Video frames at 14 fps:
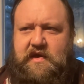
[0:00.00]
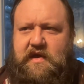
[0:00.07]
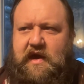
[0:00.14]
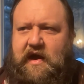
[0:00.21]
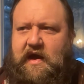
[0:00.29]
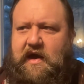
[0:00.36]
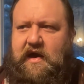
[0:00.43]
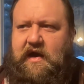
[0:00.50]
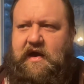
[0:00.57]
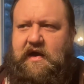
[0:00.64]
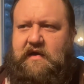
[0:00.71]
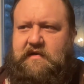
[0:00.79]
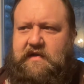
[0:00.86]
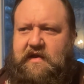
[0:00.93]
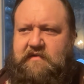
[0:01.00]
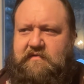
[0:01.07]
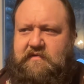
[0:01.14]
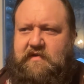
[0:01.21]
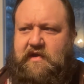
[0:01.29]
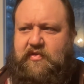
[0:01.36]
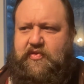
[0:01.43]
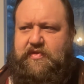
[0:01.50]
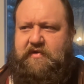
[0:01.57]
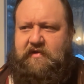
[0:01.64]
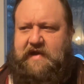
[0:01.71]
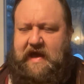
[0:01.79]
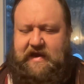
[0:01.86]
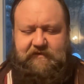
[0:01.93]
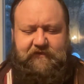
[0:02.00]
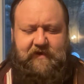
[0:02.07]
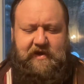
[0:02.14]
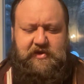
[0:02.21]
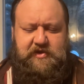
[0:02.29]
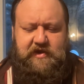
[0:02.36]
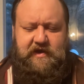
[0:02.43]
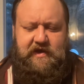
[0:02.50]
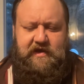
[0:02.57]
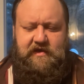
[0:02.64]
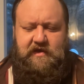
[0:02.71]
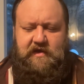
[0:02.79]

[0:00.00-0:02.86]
and it's still kind of fresh today,